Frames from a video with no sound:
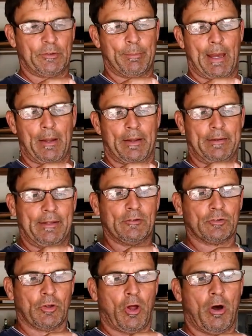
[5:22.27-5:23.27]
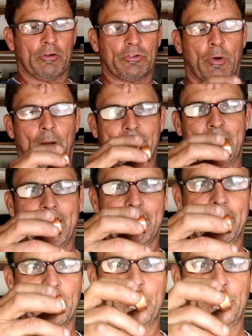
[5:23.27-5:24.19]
it's about 1 inch long. So I've taken